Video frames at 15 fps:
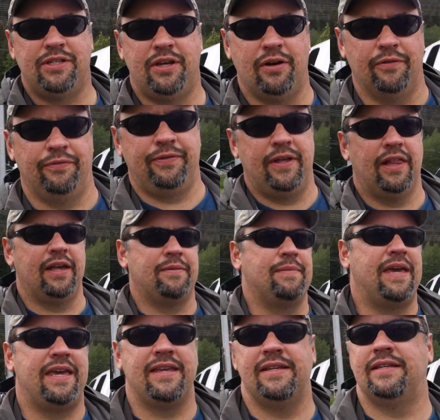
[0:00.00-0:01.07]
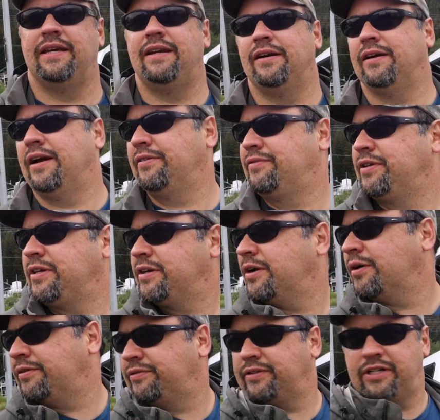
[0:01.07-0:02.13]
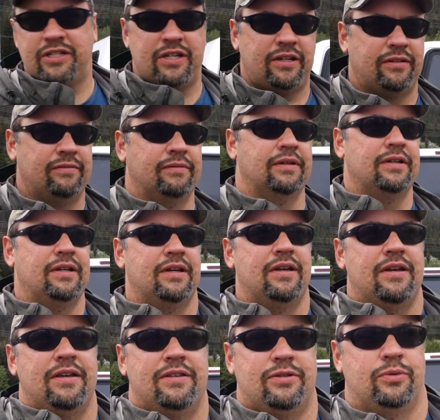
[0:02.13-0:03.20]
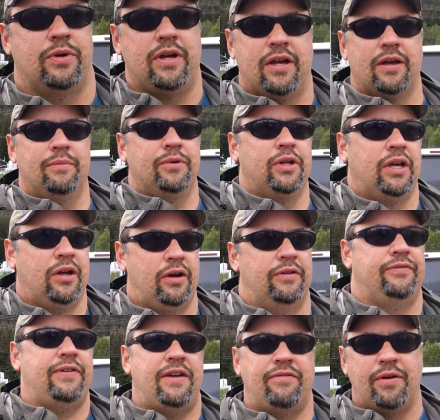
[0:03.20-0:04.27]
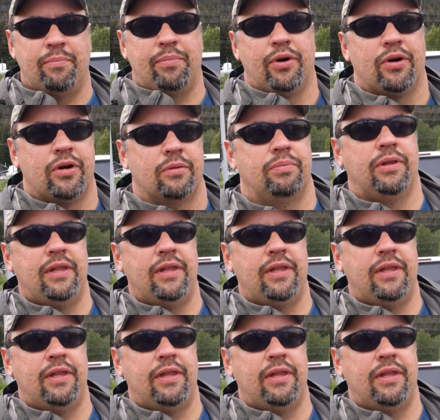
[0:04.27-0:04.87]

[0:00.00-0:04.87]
you don't feel like making dinner after you go fishing. So we're gonna come to our favorite burger